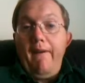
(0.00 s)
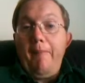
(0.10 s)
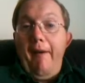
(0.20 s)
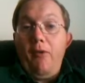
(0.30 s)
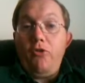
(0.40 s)

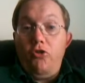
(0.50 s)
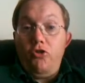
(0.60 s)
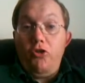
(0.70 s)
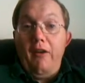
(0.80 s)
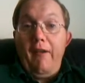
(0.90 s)
amount you should
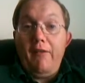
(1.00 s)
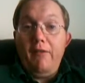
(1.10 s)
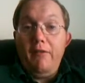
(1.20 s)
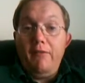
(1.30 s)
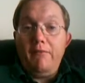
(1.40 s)
get
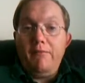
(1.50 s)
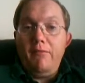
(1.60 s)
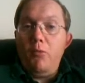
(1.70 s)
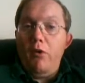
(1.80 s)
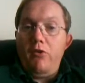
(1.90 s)

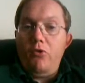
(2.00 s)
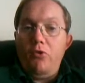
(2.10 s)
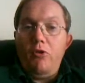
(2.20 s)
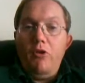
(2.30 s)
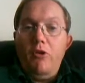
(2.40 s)
when you're,
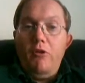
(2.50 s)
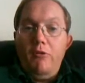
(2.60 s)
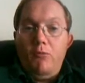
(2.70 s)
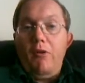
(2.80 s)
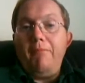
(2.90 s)

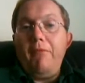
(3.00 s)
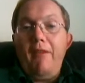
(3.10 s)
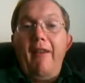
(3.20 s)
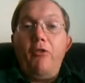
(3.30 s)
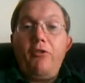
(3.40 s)
well, the
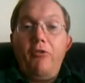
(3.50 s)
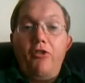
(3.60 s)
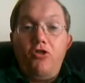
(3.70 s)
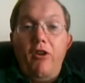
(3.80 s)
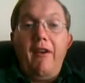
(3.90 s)
levels have
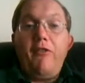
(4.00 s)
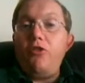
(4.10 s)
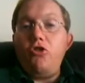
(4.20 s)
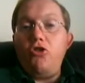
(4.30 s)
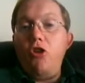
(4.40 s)
achieved are just
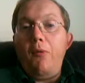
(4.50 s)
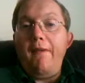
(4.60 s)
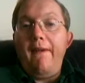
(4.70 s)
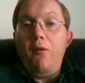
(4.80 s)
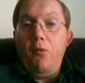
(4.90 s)
nowhere
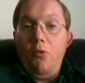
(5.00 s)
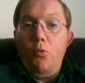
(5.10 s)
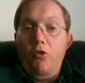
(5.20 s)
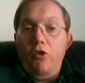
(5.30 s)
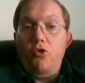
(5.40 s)
near what
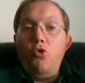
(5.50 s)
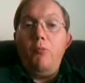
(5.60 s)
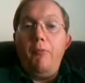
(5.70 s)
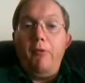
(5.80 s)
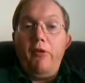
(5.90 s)
a normal
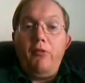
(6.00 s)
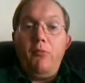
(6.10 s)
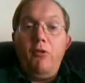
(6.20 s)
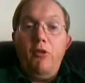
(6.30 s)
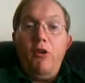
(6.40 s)
person
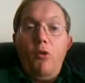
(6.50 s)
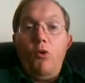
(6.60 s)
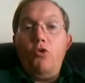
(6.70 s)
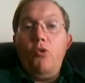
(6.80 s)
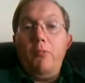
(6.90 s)
or
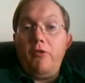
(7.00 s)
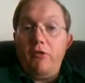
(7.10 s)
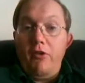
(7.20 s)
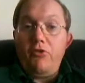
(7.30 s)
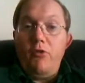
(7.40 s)
normal
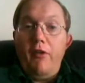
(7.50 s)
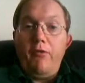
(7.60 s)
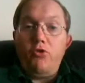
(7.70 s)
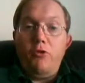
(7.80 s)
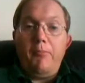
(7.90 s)
testosterone level
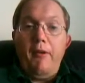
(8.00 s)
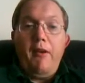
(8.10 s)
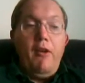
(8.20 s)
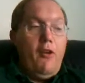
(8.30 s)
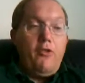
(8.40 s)
should be.
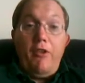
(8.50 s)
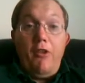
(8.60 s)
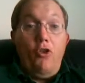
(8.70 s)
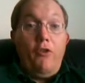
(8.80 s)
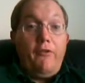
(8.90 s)
So they're
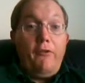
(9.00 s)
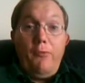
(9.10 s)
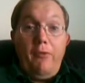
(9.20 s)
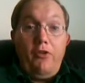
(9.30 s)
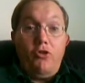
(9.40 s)
not,
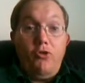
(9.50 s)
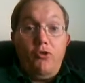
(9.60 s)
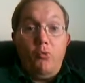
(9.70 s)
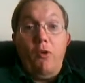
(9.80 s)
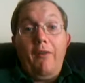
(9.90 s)
they shouldn't,
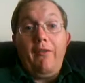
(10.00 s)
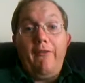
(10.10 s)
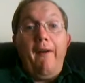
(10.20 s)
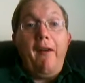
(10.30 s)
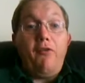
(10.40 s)
well, they're
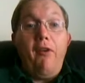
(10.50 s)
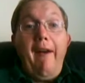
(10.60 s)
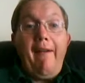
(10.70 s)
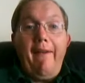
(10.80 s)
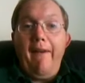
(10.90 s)
very
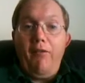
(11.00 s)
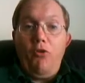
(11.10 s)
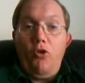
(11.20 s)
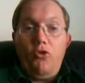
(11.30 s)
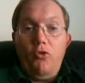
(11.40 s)
rarely, if
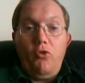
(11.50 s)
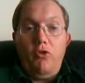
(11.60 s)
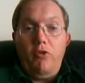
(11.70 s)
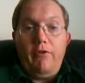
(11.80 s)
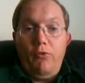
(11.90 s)
not at all,
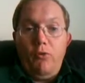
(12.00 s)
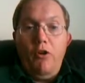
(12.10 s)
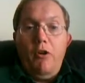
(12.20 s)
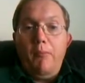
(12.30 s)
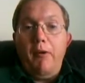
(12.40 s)
used for
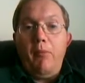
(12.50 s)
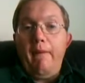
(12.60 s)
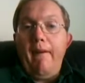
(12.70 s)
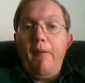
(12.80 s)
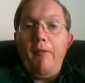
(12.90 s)
people with
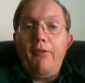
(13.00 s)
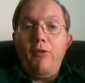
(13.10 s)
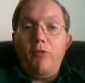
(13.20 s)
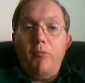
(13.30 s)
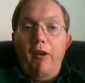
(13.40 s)
Kallmann
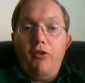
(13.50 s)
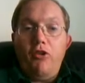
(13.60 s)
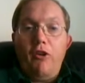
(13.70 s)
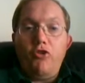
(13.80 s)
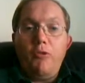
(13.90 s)
syndrome,
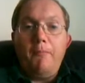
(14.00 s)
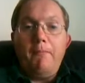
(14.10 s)
HH.